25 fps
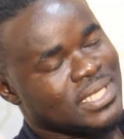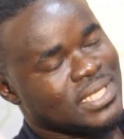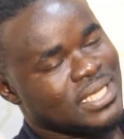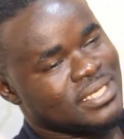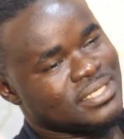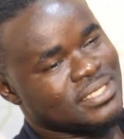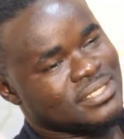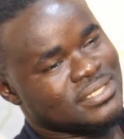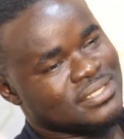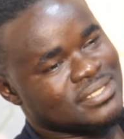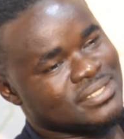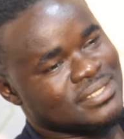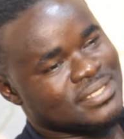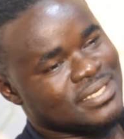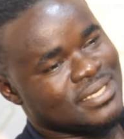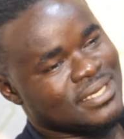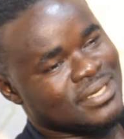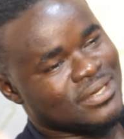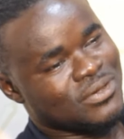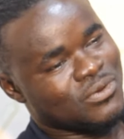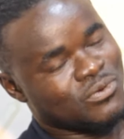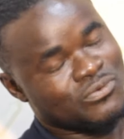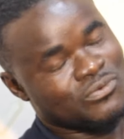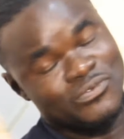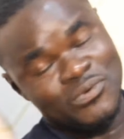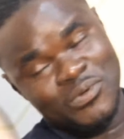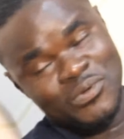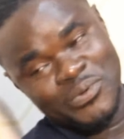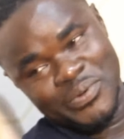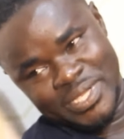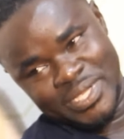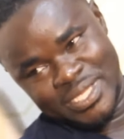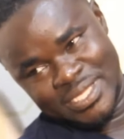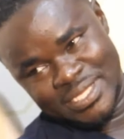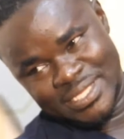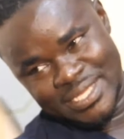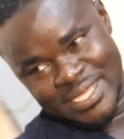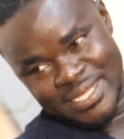That is Ofori.
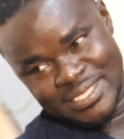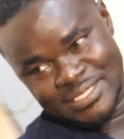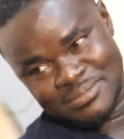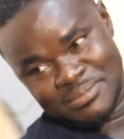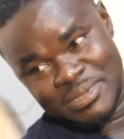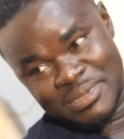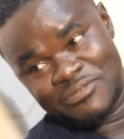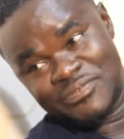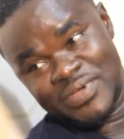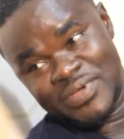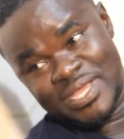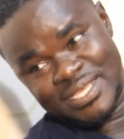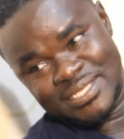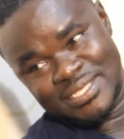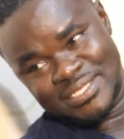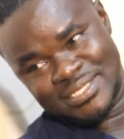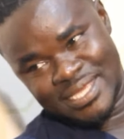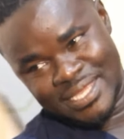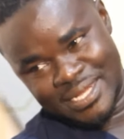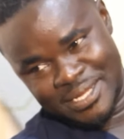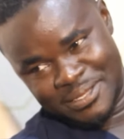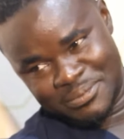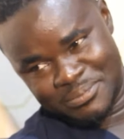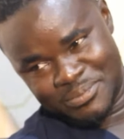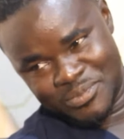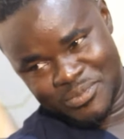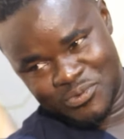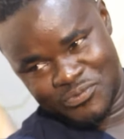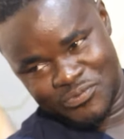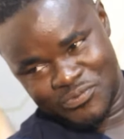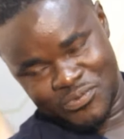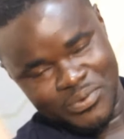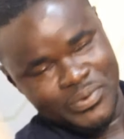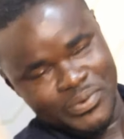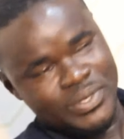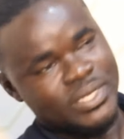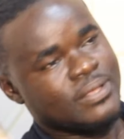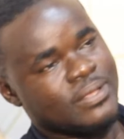That is my father's surname, Ofori.